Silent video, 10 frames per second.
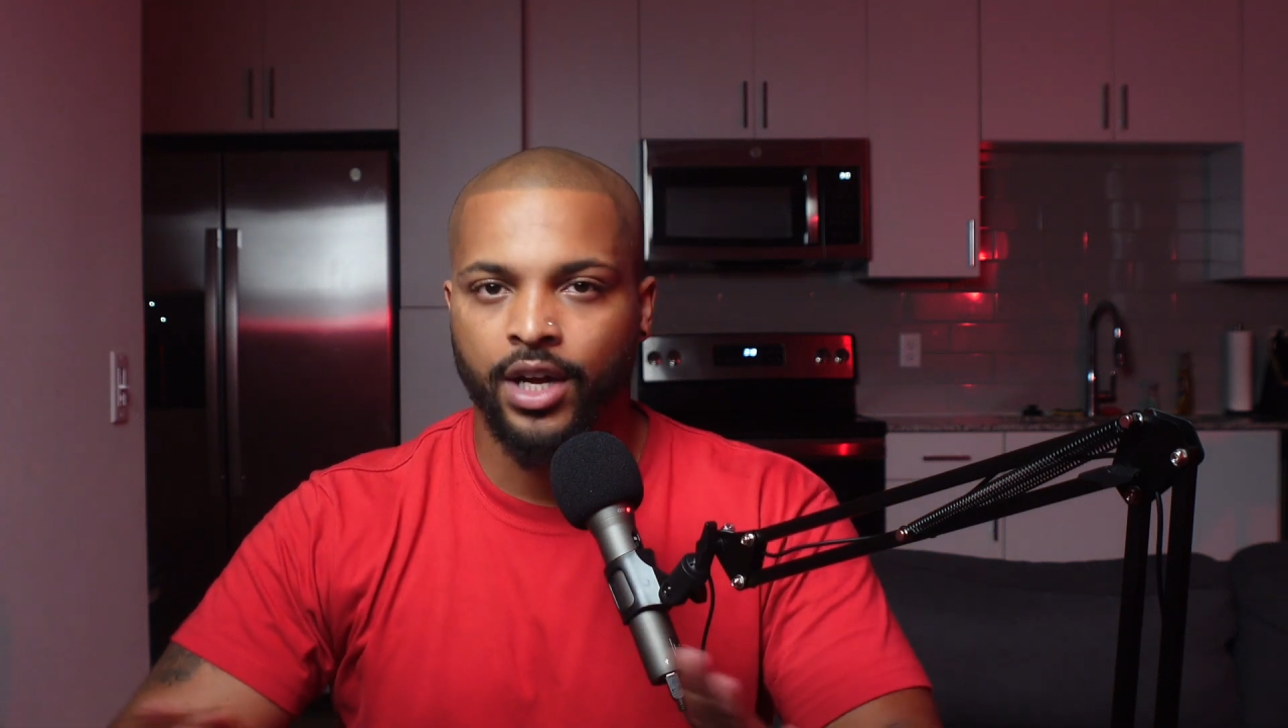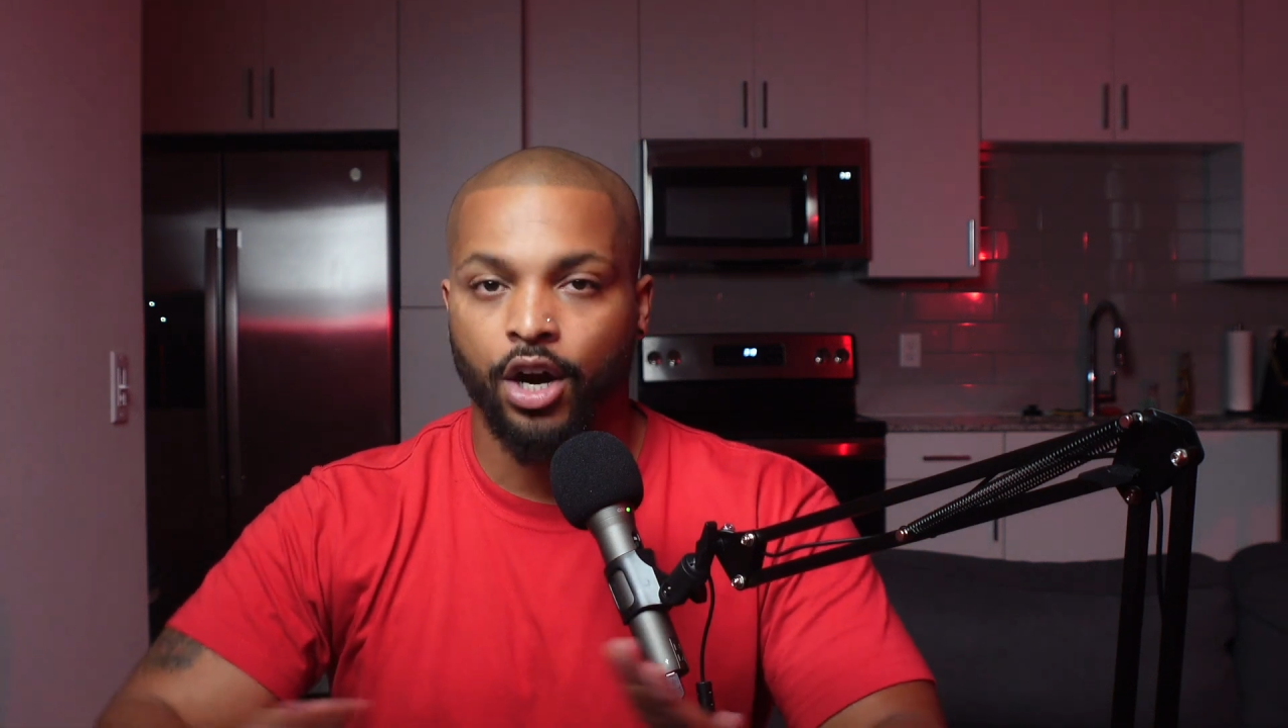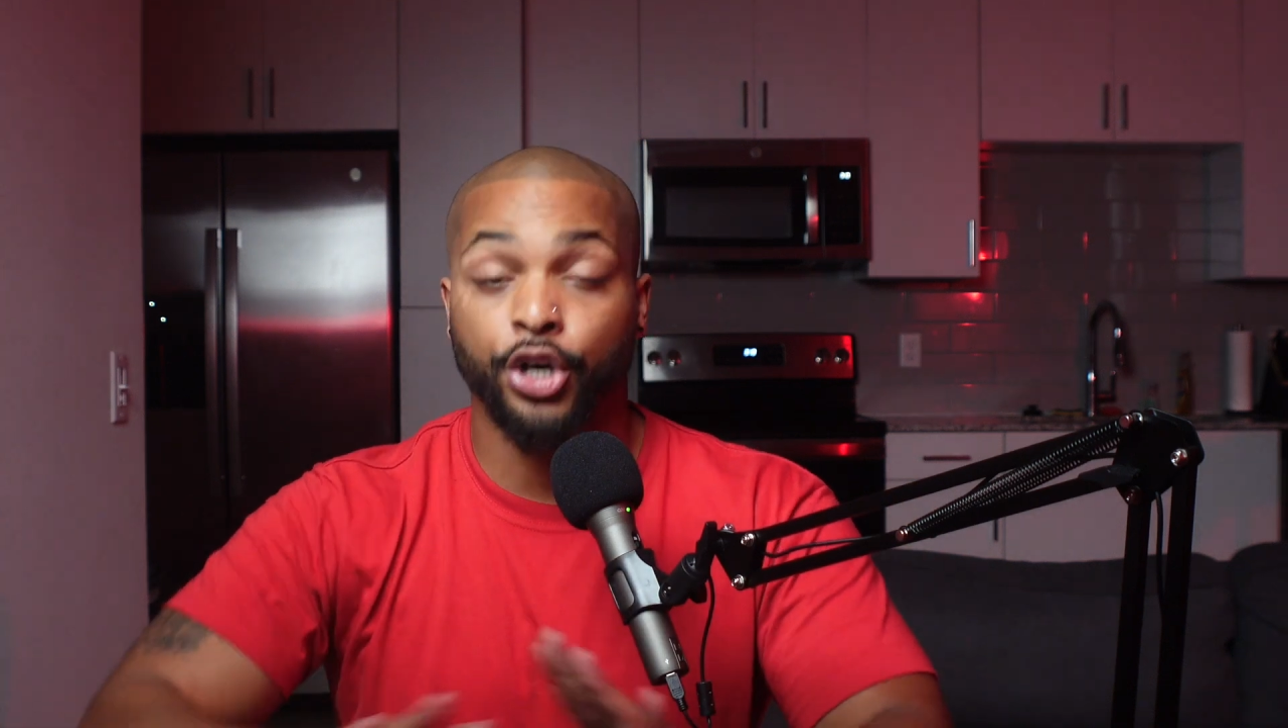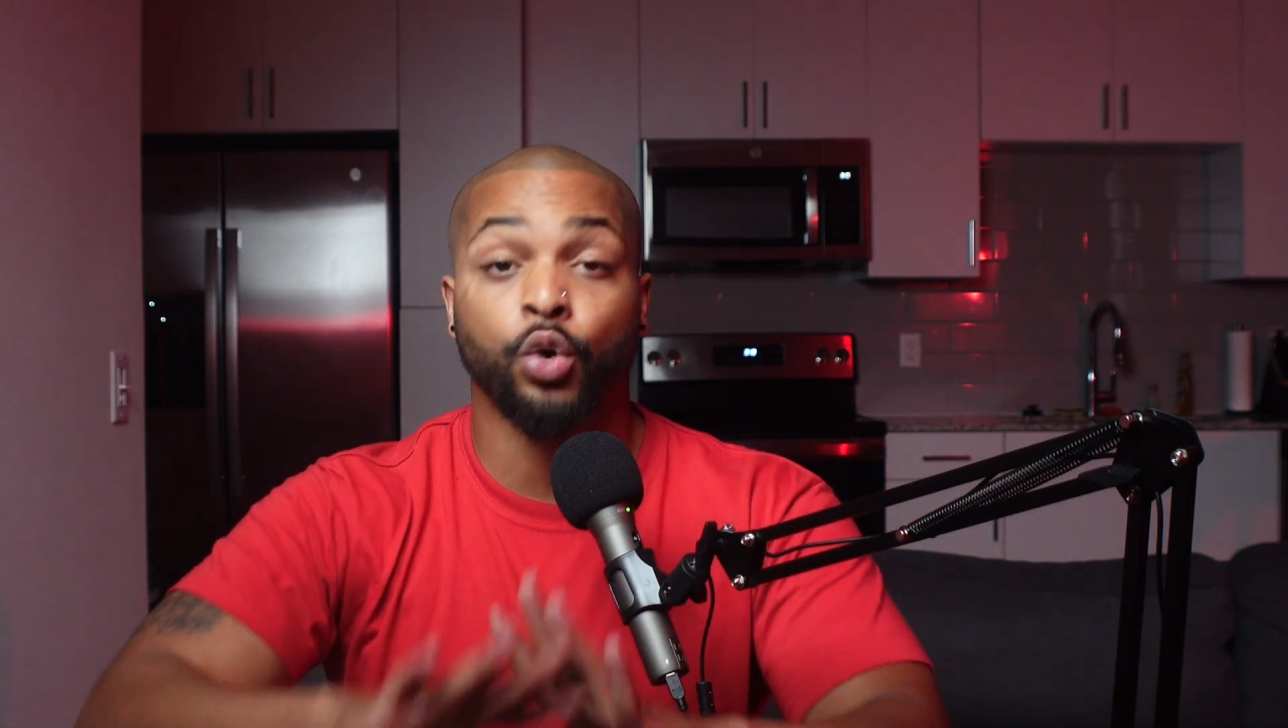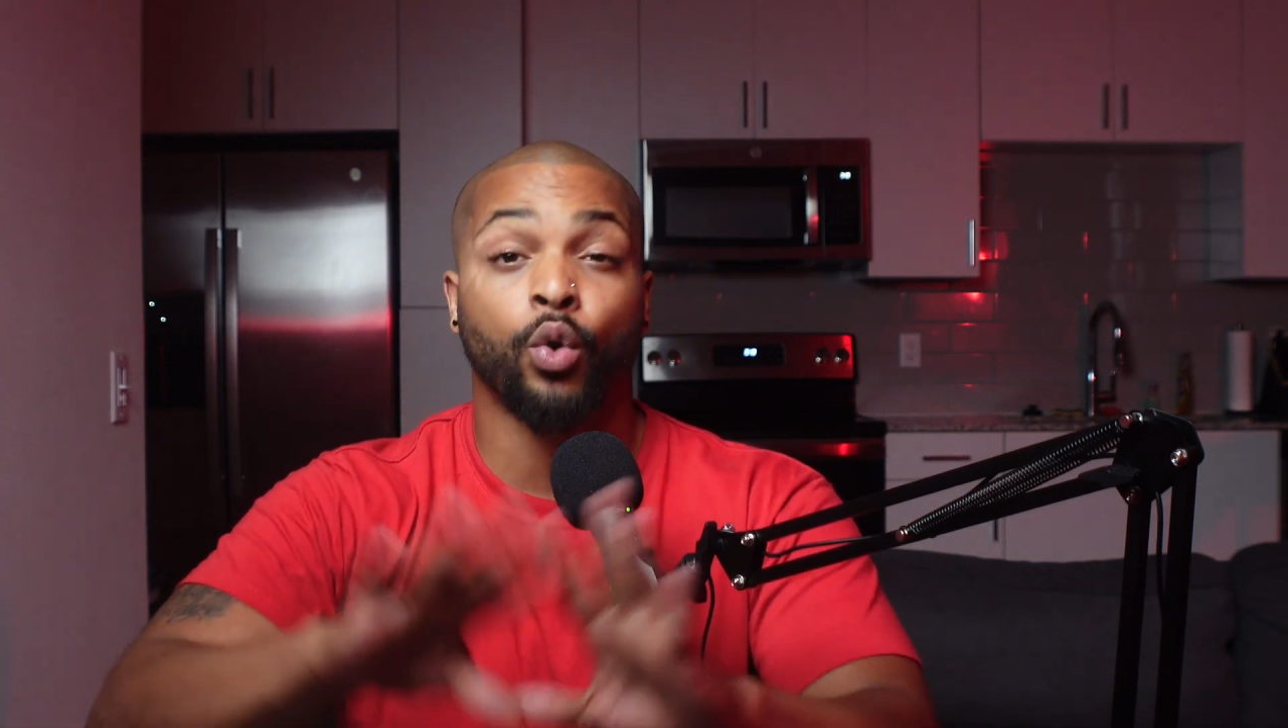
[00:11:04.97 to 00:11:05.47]

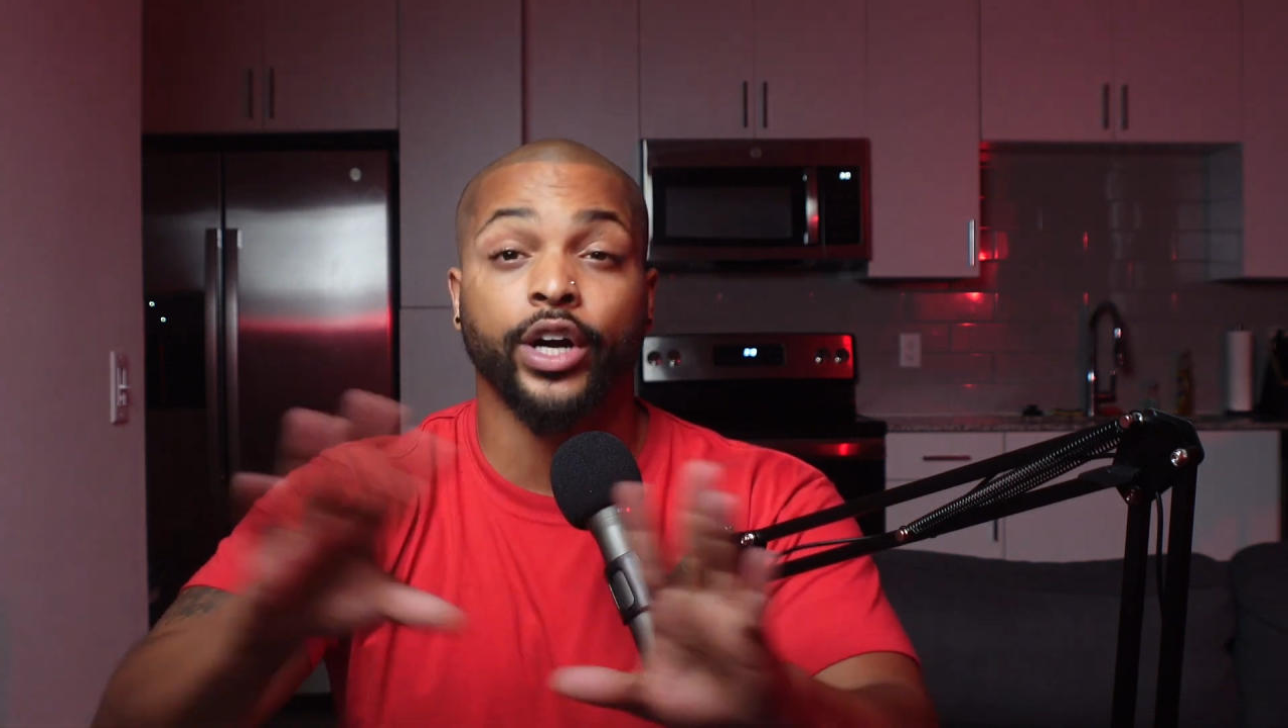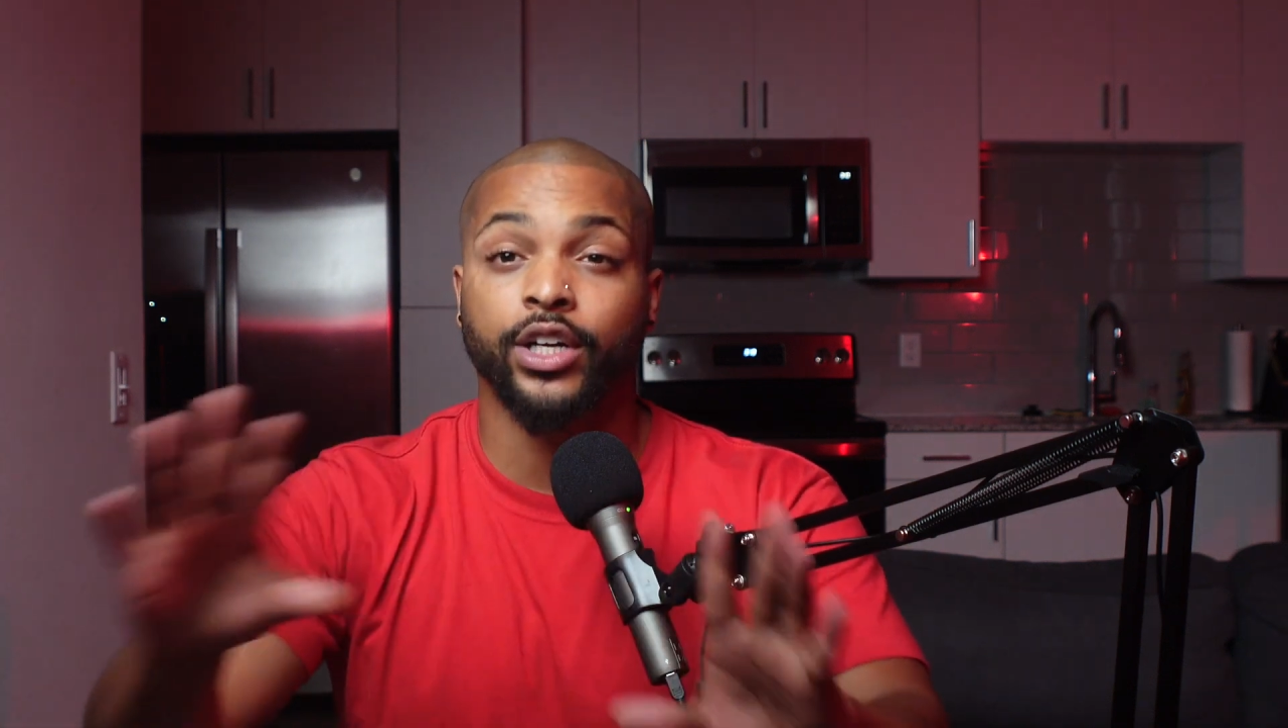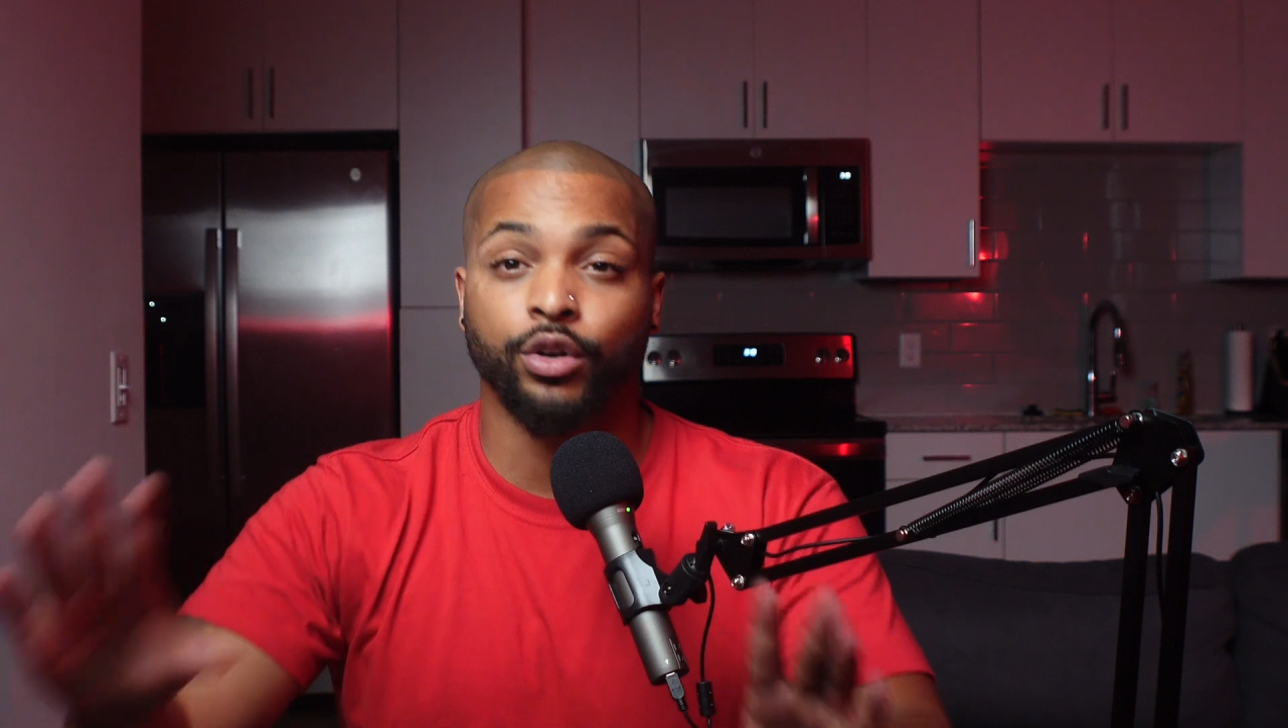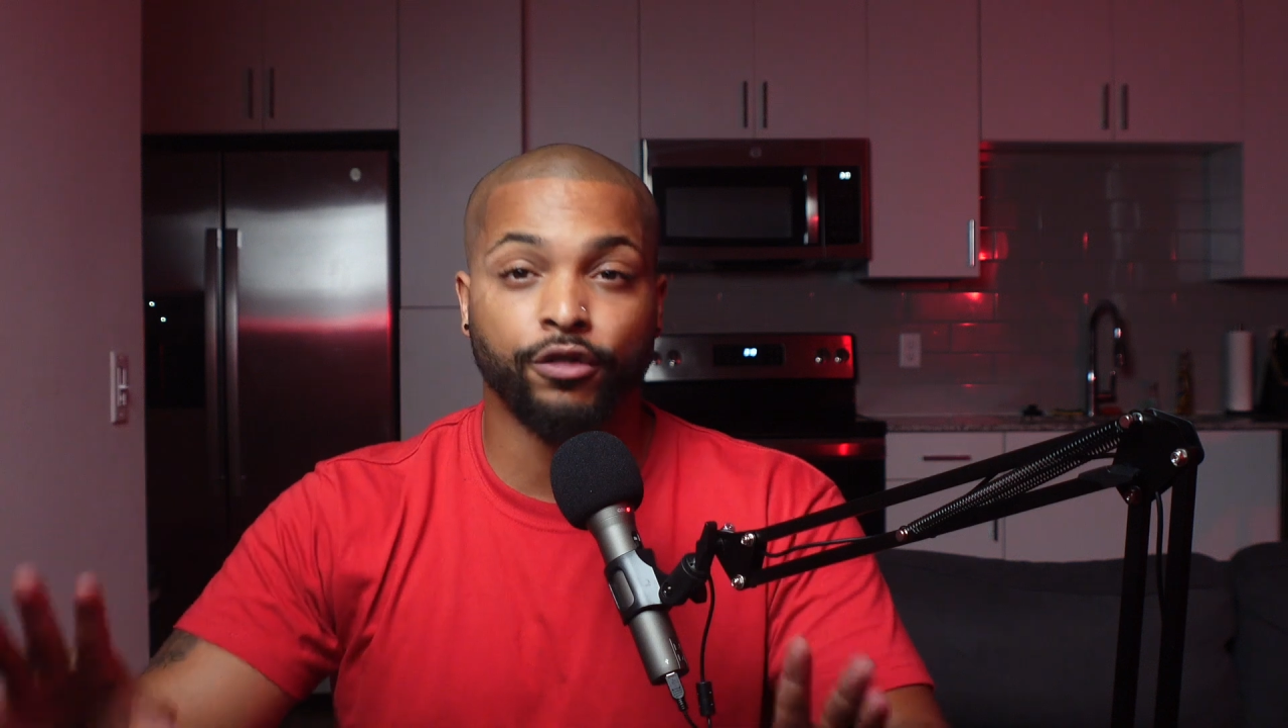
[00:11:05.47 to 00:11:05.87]
or you're working on